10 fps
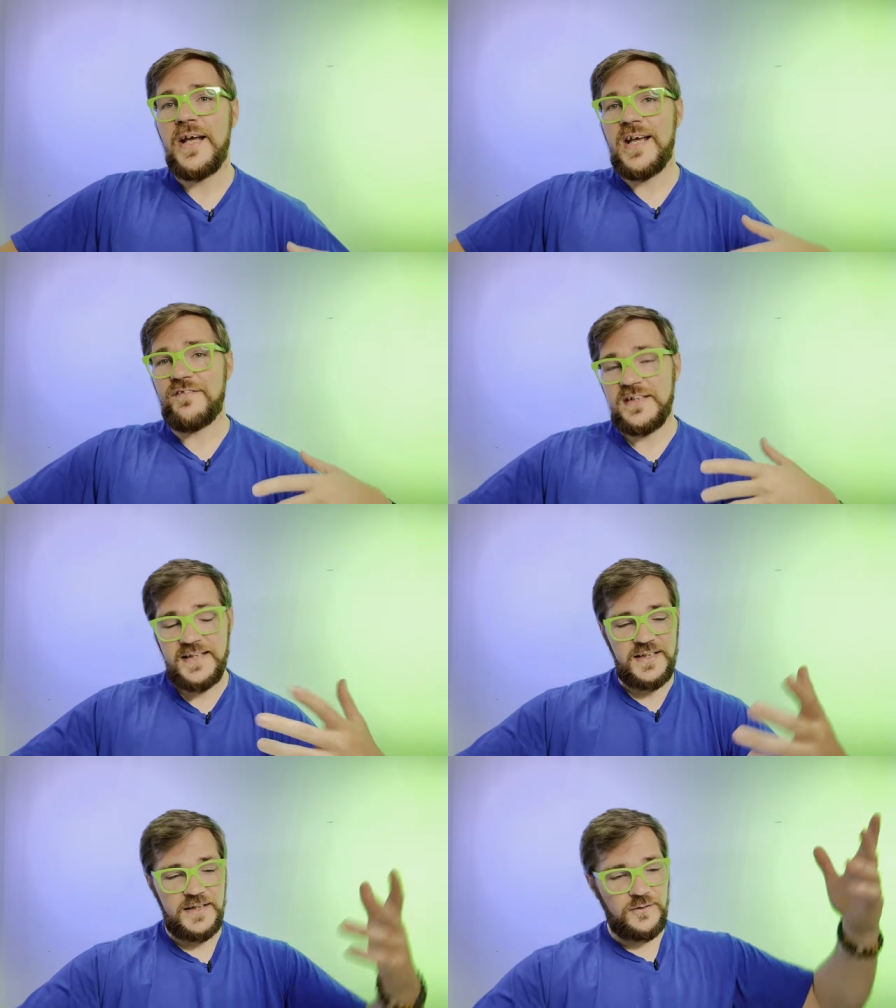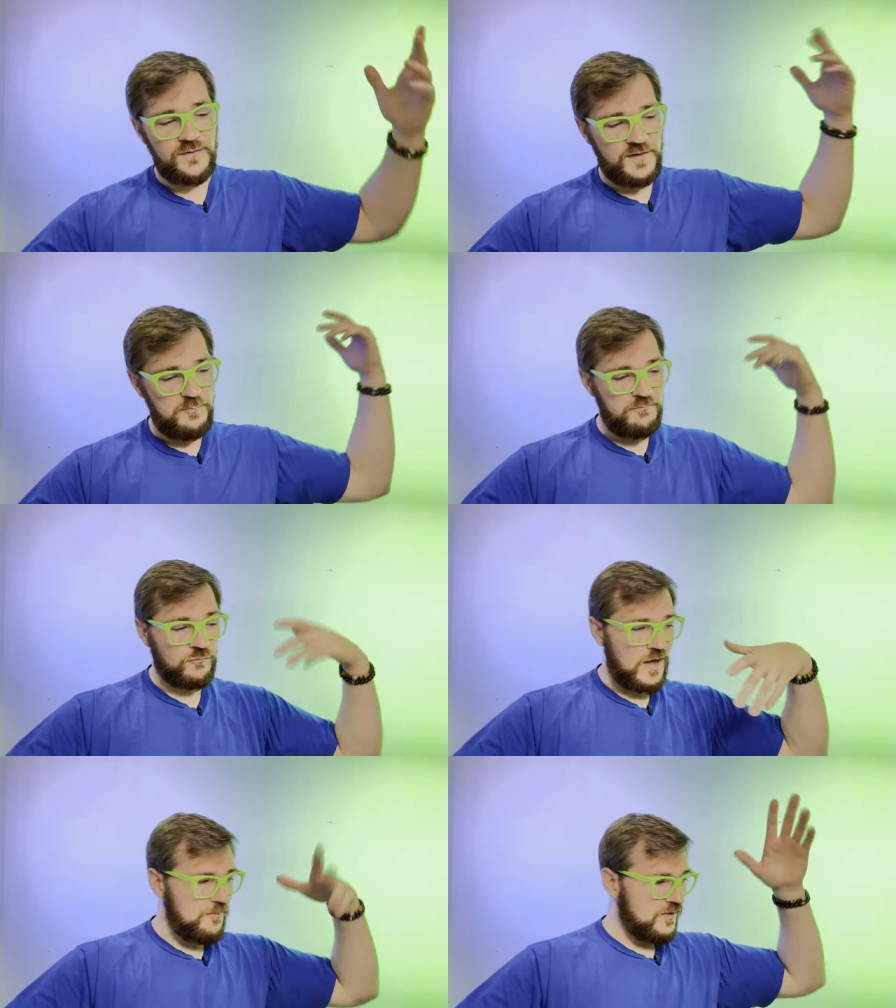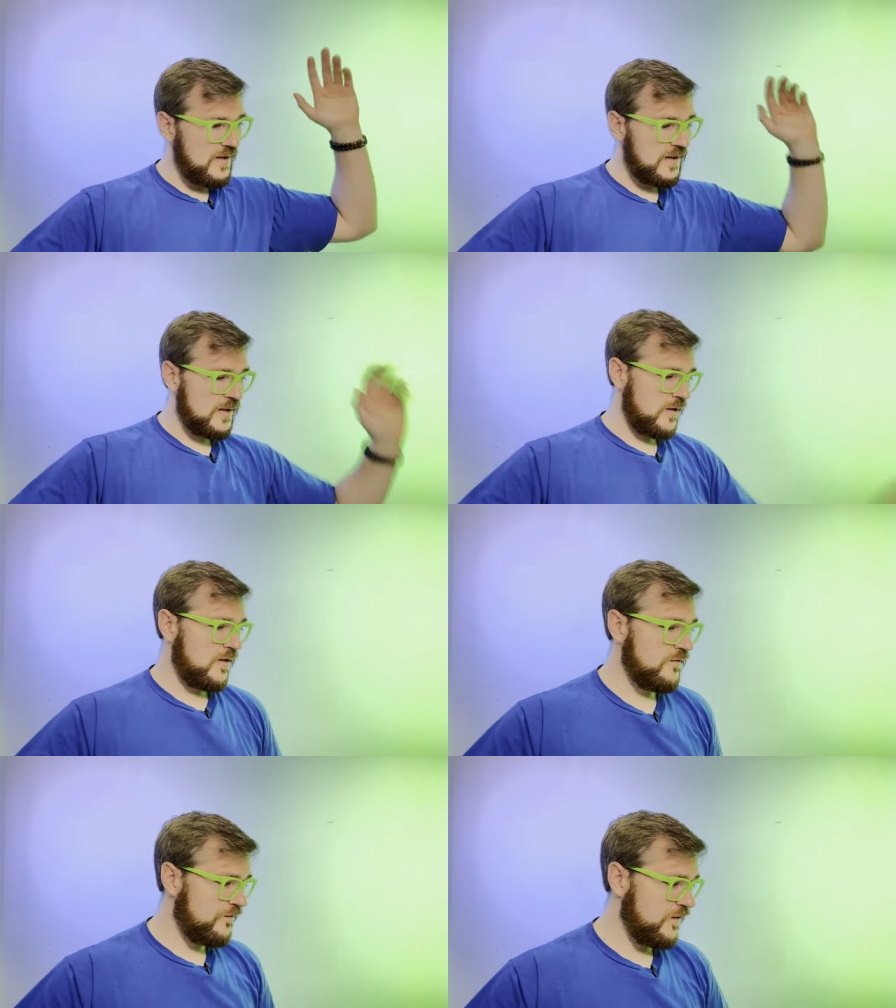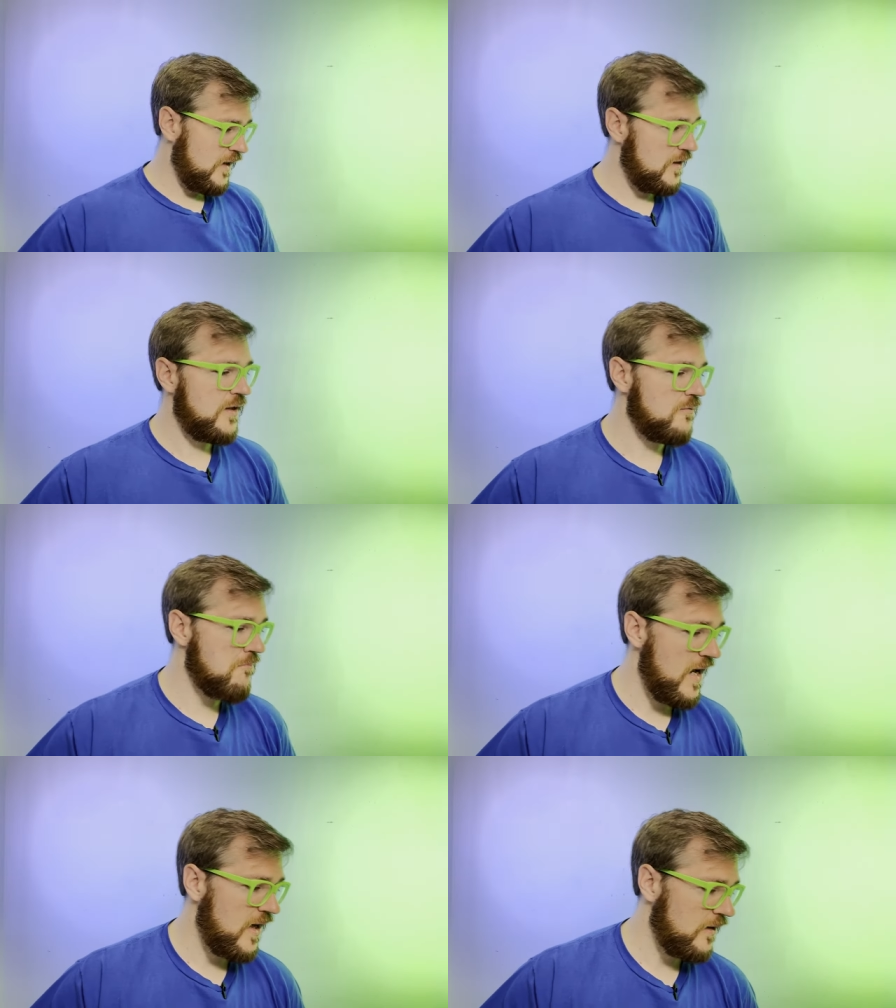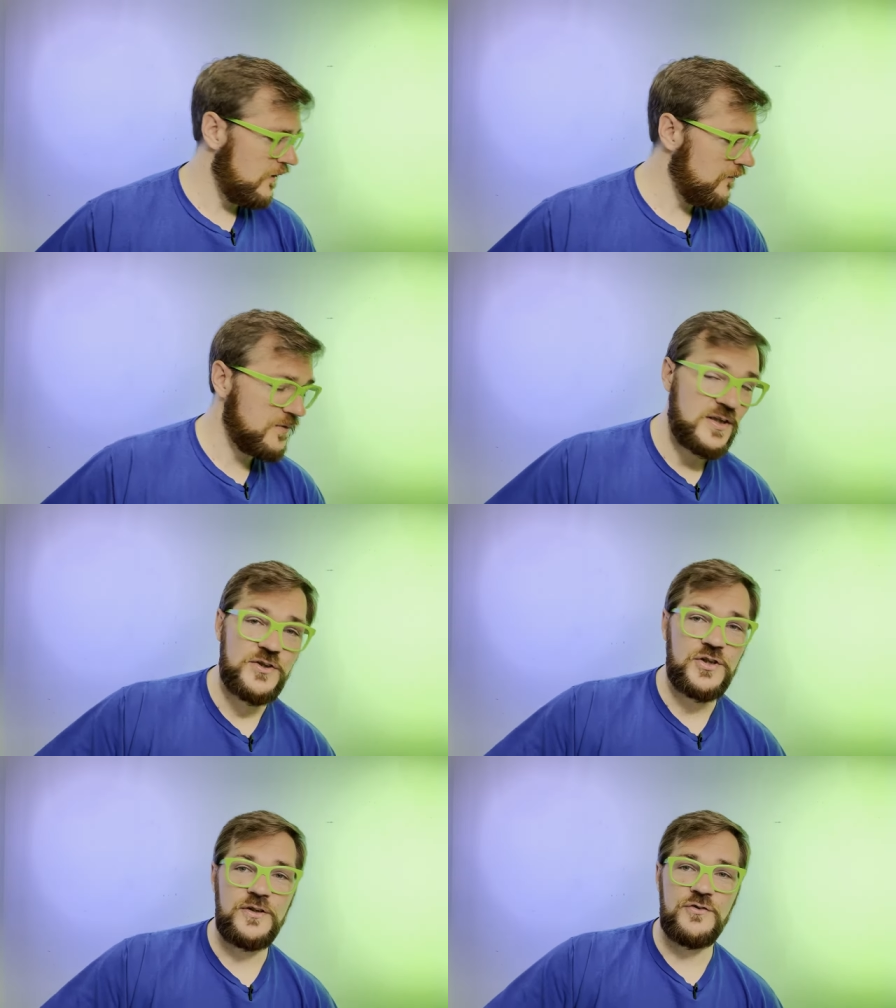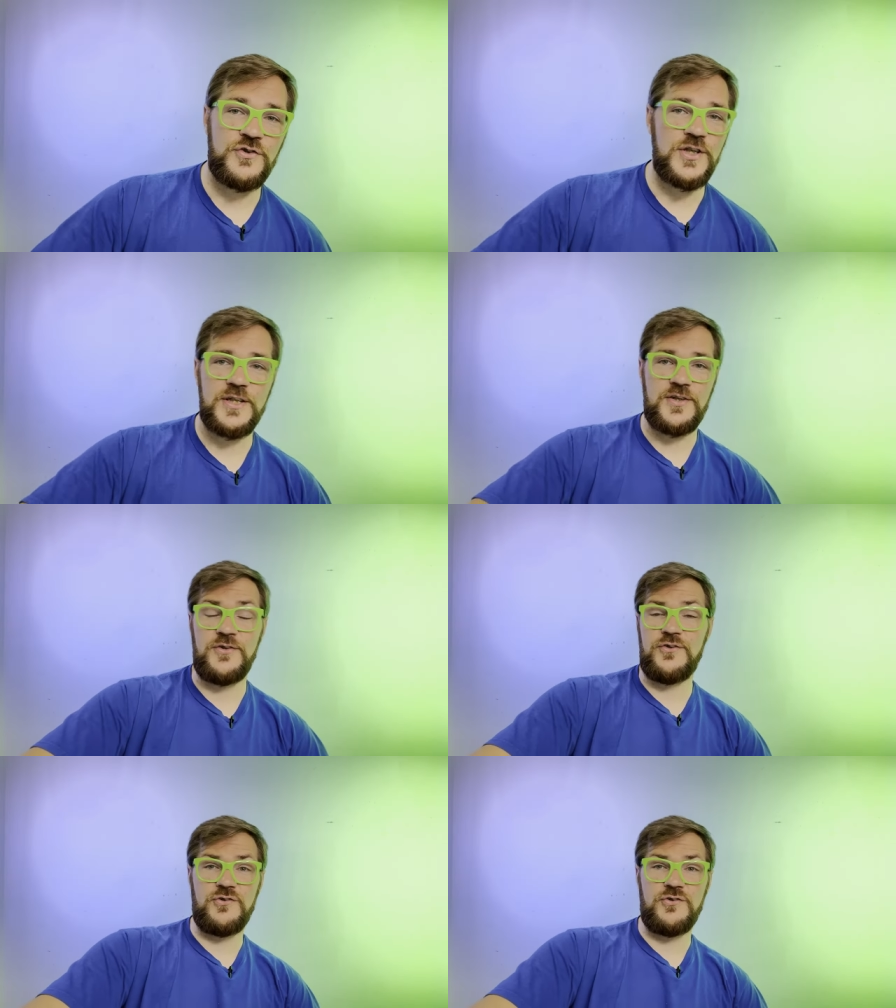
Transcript: If it didn't, or if the ramblings of a mad optician just